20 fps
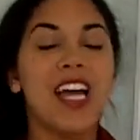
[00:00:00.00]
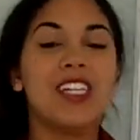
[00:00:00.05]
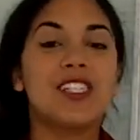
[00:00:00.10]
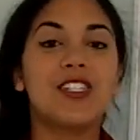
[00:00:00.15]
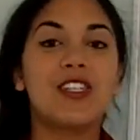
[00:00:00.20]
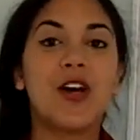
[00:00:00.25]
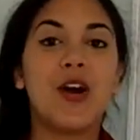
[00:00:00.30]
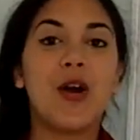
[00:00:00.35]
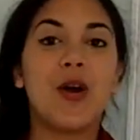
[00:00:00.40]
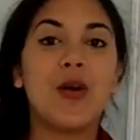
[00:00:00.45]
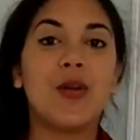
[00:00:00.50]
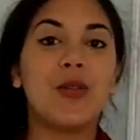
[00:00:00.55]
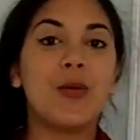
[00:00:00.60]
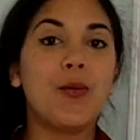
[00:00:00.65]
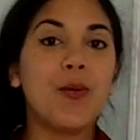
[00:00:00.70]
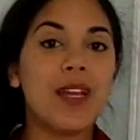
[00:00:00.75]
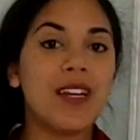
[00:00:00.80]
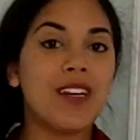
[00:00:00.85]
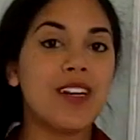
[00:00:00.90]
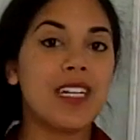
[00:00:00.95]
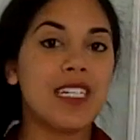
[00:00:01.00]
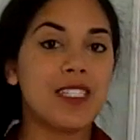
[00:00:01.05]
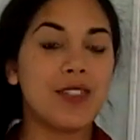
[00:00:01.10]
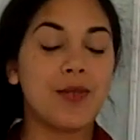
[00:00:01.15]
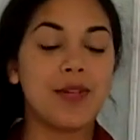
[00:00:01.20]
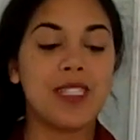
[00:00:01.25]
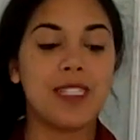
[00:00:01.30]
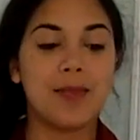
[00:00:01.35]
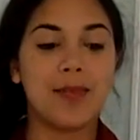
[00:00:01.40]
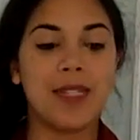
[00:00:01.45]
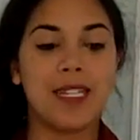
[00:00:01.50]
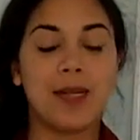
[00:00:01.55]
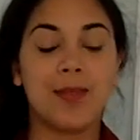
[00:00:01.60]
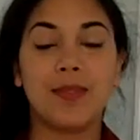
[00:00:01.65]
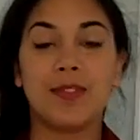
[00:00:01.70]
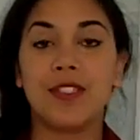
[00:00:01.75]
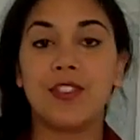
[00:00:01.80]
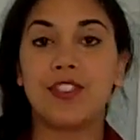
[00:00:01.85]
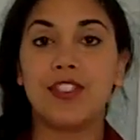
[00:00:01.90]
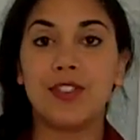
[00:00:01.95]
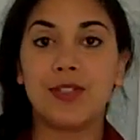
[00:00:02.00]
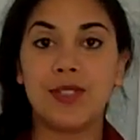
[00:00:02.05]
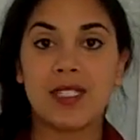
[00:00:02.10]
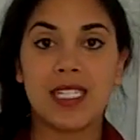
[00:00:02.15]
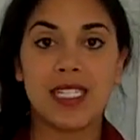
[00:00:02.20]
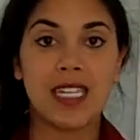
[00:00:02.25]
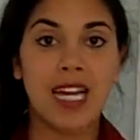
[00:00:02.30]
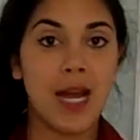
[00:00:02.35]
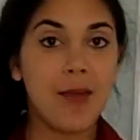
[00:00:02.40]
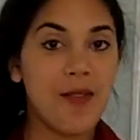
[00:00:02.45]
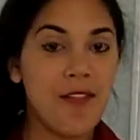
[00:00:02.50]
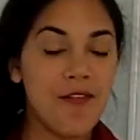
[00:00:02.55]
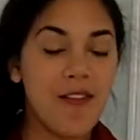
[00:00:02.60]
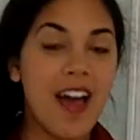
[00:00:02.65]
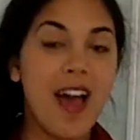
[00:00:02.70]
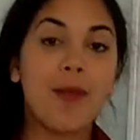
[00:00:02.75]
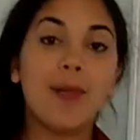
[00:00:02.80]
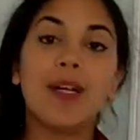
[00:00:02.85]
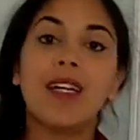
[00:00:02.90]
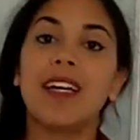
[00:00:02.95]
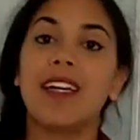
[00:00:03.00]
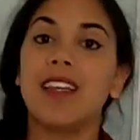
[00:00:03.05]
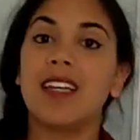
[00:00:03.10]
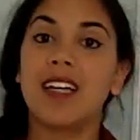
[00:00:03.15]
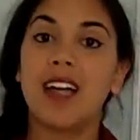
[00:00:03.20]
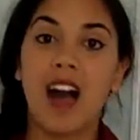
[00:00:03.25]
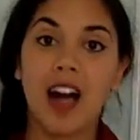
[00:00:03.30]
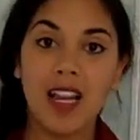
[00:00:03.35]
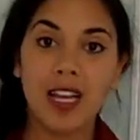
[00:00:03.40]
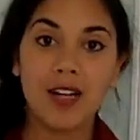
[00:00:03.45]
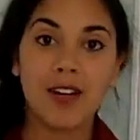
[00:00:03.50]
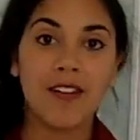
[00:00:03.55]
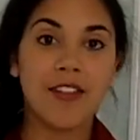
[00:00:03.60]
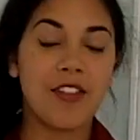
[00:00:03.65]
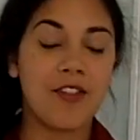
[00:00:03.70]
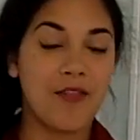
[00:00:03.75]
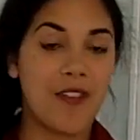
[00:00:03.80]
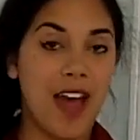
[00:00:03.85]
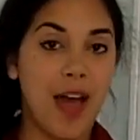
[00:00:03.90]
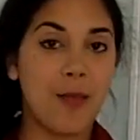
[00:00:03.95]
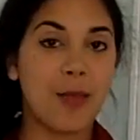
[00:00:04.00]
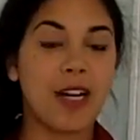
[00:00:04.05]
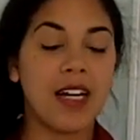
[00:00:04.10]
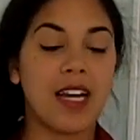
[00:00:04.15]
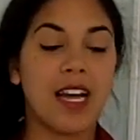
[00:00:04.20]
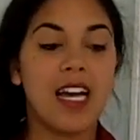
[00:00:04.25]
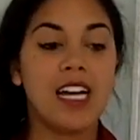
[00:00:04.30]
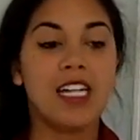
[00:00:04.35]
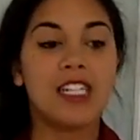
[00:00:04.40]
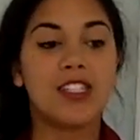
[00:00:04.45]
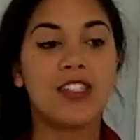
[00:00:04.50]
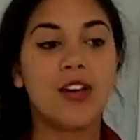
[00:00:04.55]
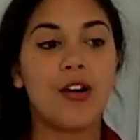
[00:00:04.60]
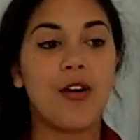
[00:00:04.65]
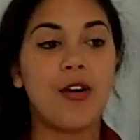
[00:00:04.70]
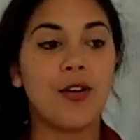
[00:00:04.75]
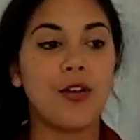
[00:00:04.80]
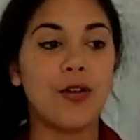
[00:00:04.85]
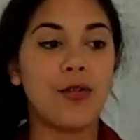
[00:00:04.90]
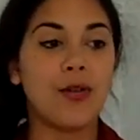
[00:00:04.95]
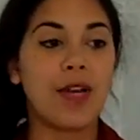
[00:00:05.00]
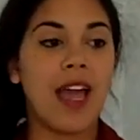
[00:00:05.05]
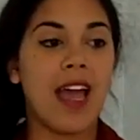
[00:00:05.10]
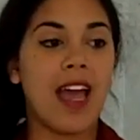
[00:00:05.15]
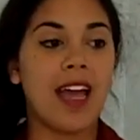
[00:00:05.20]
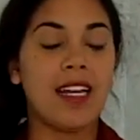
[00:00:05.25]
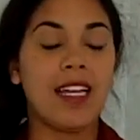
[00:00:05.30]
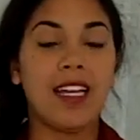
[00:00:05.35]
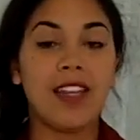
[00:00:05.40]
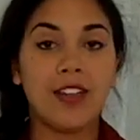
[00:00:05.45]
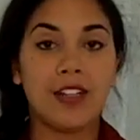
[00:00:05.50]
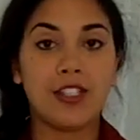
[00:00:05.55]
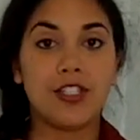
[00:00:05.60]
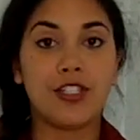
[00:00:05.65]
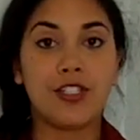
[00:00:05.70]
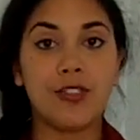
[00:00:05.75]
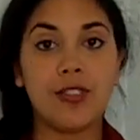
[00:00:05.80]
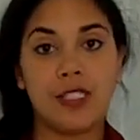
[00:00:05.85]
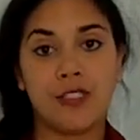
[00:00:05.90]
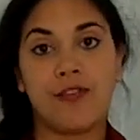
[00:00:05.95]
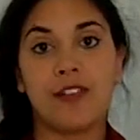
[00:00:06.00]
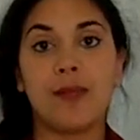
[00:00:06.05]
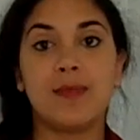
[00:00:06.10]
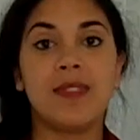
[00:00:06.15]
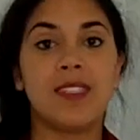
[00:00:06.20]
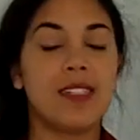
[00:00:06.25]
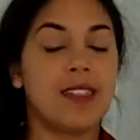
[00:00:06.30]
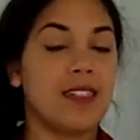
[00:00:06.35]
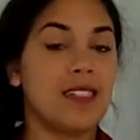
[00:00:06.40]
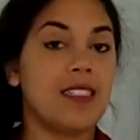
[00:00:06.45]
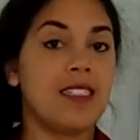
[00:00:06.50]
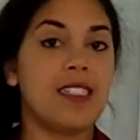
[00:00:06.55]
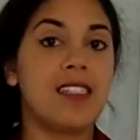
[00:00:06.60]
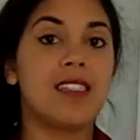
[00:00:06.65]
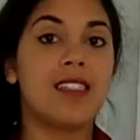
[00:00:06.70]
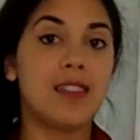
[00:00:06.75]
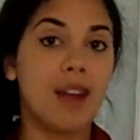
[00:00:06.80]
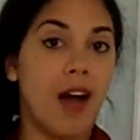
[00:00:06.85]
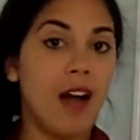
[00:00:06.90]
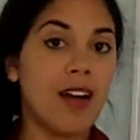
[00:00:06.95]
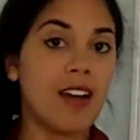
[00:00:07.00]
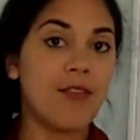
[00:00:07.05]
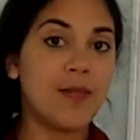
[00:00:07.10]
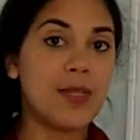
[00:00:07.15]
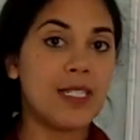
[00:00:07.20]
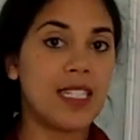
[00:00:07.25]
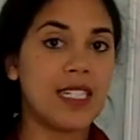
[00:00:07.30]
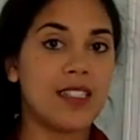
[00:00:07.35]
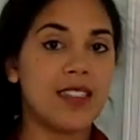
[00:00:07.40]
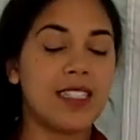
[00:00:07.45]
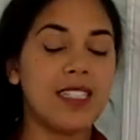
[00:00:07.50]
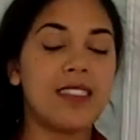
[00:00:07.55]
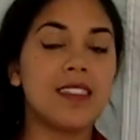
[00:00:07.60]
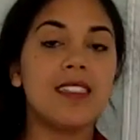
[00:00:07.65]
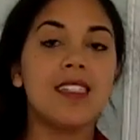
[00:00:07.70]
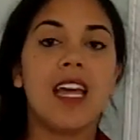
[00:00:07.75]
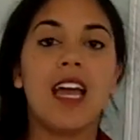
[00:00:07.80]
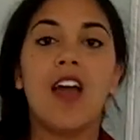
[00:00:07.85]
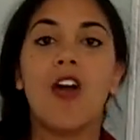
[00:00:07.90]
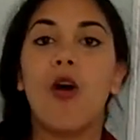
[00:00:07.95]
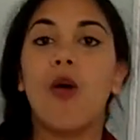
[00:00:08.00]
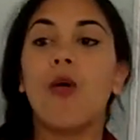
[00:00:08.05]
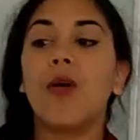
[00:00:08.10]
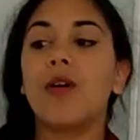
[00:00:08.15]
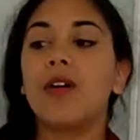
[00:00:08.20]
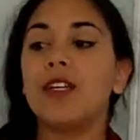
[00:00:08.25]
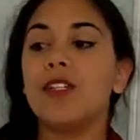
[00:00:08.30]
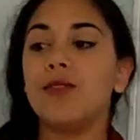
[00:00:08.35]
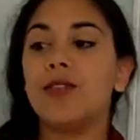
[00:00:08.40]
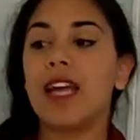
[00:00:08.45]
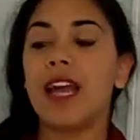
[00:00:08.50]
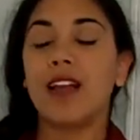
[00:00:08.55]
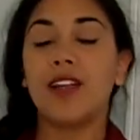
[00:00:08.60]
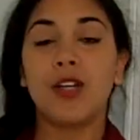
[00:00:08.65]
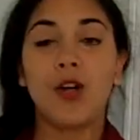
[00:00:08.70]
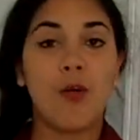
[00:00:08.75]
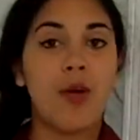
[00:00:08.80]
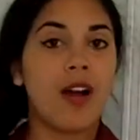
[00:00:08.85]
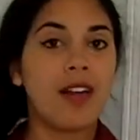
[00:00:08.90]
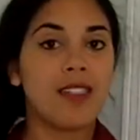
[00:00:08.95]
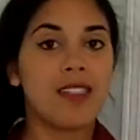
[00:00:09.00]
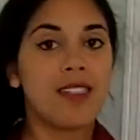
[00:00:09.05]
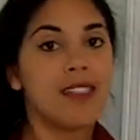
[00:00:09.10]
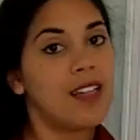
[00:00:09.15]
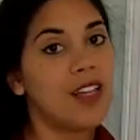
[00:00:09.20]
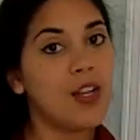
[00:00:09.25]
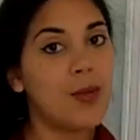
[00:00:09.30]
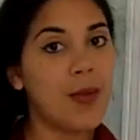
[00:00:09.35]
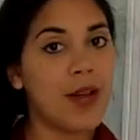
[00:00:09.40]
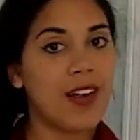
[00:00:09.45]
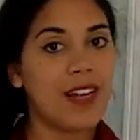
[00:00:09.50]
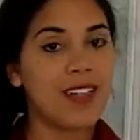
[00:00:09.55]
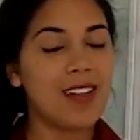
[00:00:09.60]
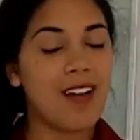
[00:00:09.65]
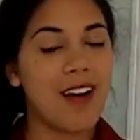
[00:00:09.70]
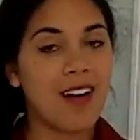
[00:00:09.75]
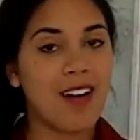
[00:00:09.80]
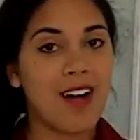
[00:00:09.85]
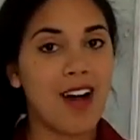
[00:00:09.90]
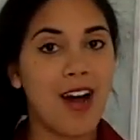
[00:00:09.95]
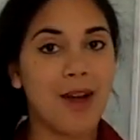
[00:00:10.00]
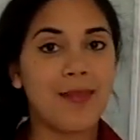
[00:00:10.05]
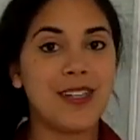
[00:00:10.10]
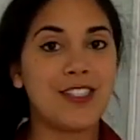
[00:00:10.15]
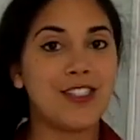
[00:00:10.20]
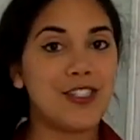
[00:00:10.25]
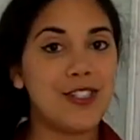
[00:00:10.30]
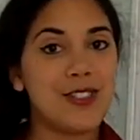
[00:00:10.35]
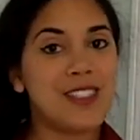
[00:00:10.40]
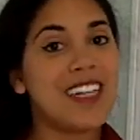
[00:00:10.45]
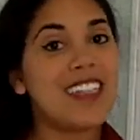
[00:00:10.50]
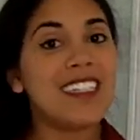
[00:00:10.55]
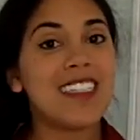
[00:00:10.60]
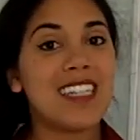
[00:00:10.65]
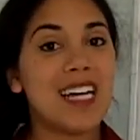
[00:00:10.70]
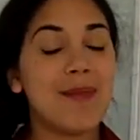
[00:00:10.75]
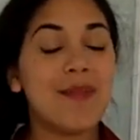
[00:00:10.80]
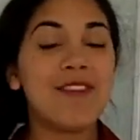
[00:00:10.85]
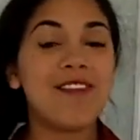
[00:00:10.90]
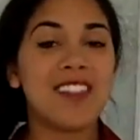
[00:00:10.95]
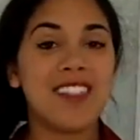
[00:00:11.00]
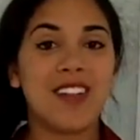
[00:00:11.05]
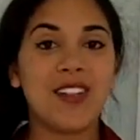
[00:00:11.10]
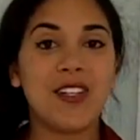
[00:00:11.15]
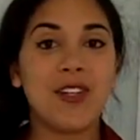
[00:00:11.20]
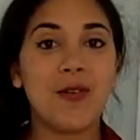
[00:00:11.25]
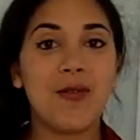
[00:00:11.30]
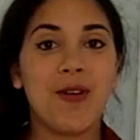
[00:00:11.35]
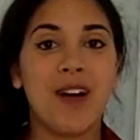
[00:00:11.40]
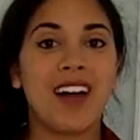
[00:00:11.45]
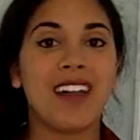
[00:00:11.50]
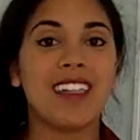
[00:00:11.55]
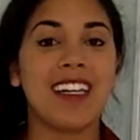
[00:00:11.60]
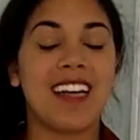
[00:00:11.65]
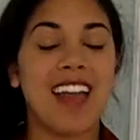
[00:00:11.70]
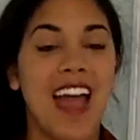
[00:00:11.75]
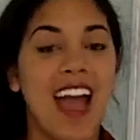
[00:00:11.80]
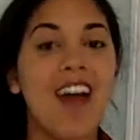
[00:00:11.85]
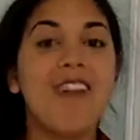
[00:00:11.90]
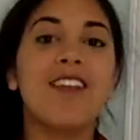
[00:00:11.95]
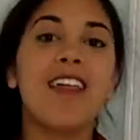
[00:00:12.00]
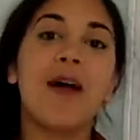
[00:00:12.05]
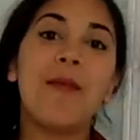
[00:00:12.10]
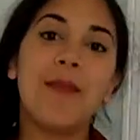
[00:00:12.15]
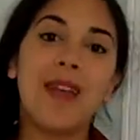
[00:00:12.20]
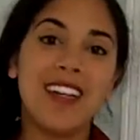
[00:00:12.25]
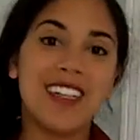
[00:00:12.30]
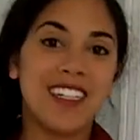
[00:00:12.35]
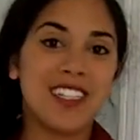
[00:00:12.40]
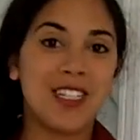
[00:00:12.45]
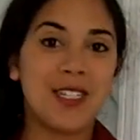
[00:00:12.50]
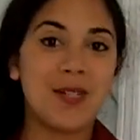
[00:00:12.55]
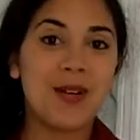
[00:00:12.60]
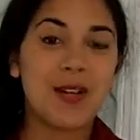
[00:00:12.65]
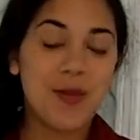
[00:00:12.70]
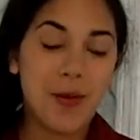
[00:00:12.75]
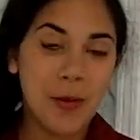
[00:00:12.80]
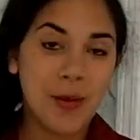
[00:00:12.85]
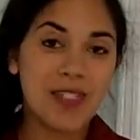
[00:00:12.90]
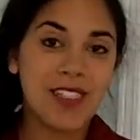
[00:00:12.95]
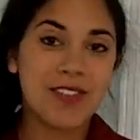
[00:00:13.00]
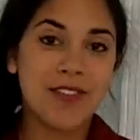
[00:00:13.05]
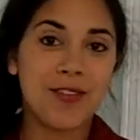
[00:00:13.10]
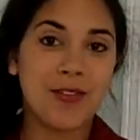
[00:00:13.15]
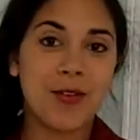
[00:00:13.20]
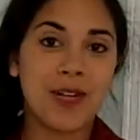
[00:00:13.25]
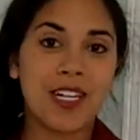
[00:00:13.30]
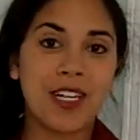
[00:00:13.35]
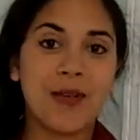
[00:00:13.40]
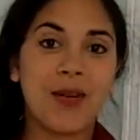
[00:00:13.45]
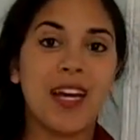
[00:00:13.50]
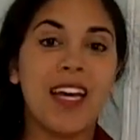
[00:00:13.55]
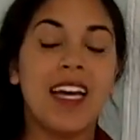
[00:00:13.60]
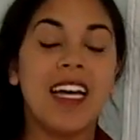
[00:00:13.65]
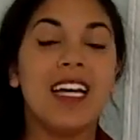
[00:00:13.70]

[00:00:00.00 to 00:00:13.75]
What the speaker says: So the winner is going to be able to choose the type of fabric and the color of the fabric. So you can either choose from Serindë's stock of materials, or you can go onto silkbaron.com and choose any type of silk you want and have that made into a corset for you.